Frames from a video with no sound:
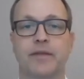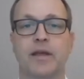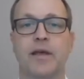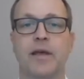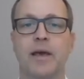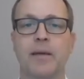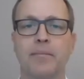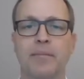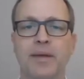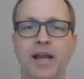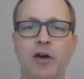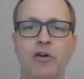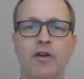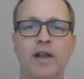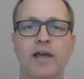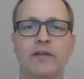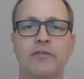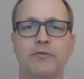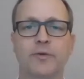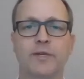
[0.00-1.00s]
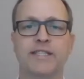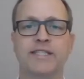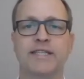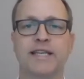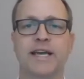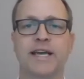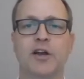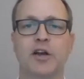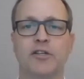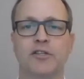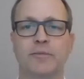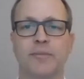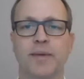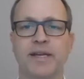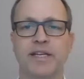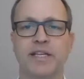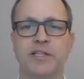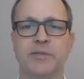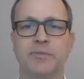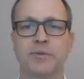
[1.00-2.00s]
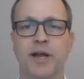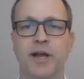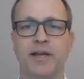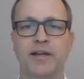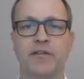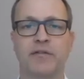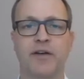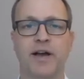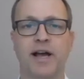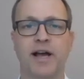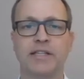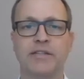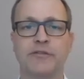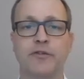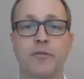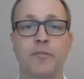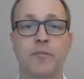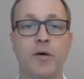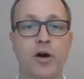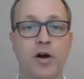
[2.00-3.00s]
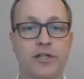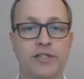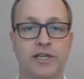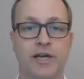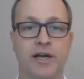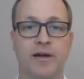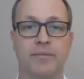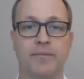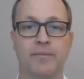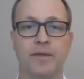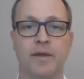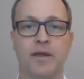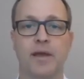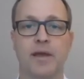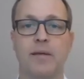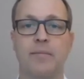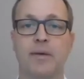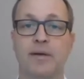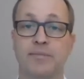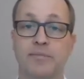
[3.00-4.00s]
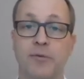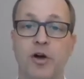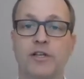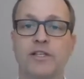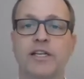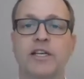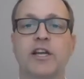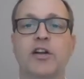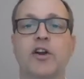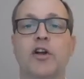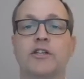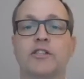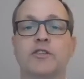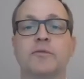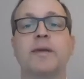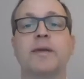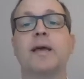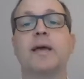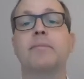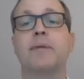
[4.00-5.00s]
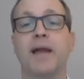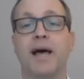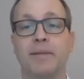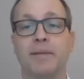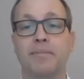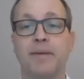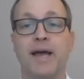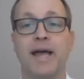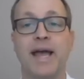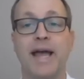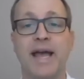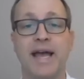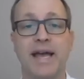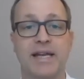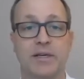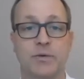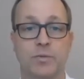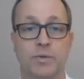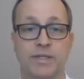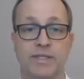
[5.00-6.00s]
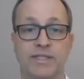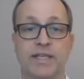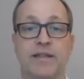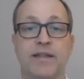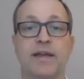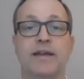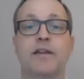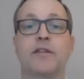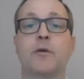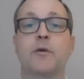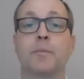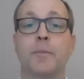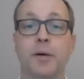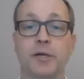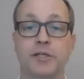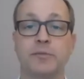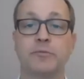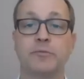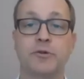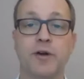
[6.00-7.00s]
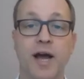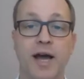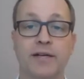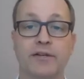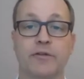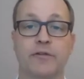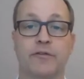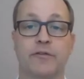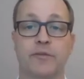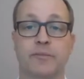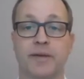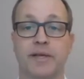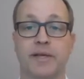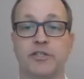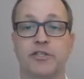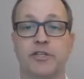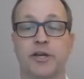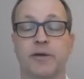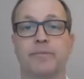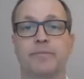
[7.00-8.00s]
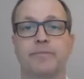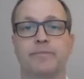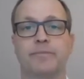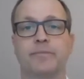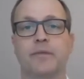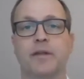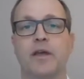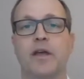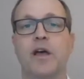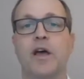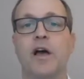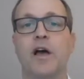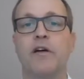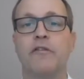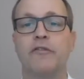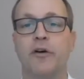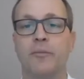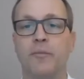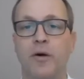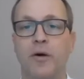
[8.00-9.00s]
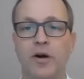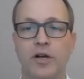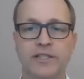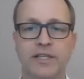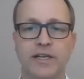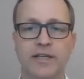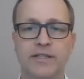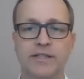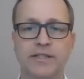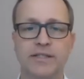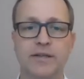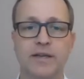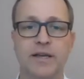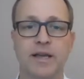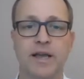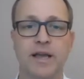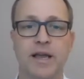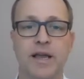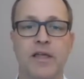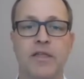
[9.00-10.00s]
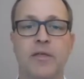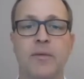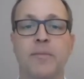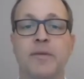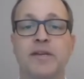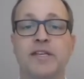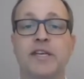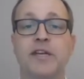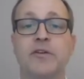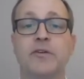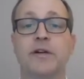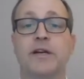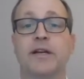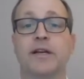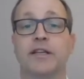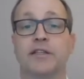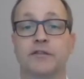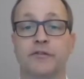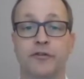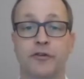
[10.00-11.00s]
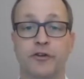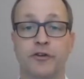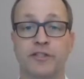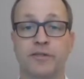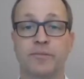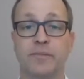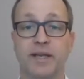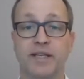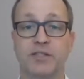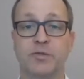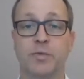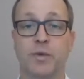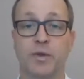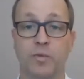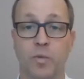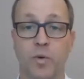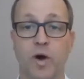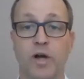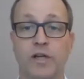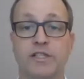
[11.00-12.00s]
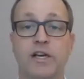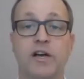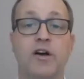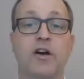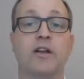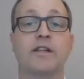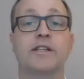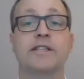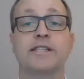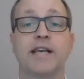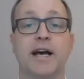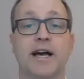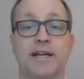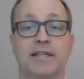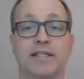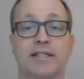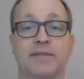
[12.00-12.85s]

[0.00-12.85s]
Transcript: Below left, we see an automatic spraying device for mortar, but mortar can also be applied by hand. We see that in the bottom right of the picture. For mortars, the material is first mixed with water on site.